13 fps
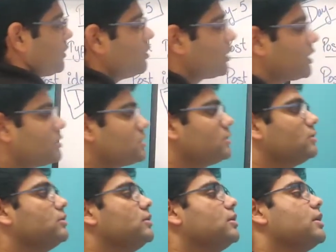Okay,
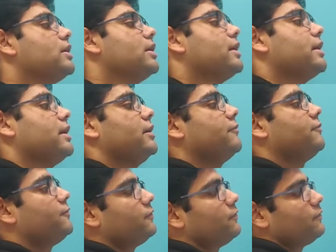so
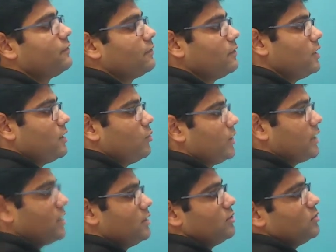if we
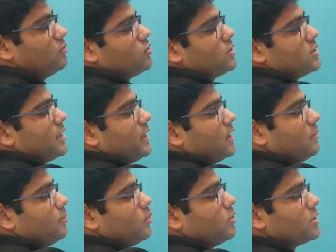can do
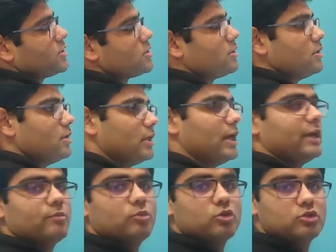single post,
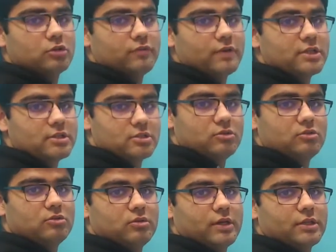like most of us
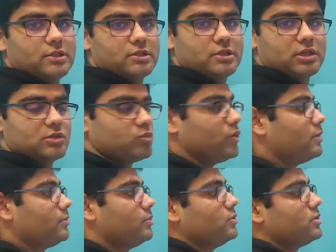do, it's just
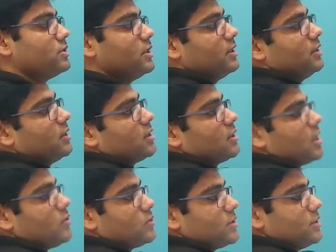one post. Then the
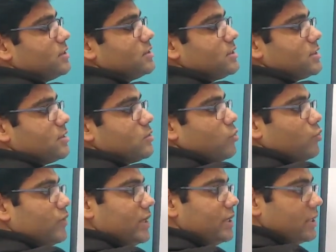carousels
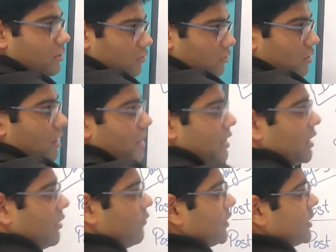video,
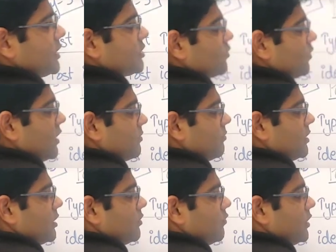if it is 1
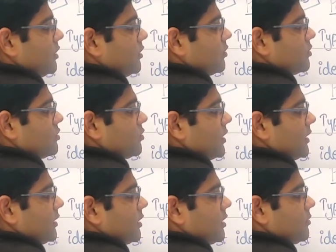minute video, so
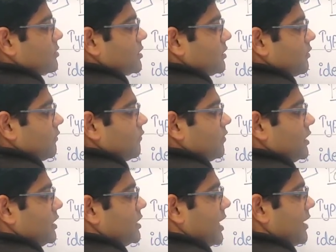it comes in the
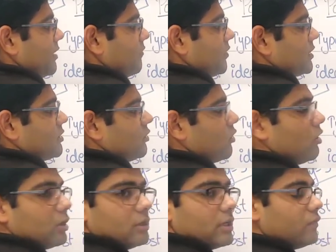feed, and if it's
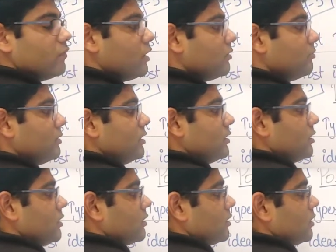longer than 1
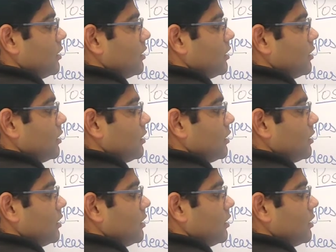minute,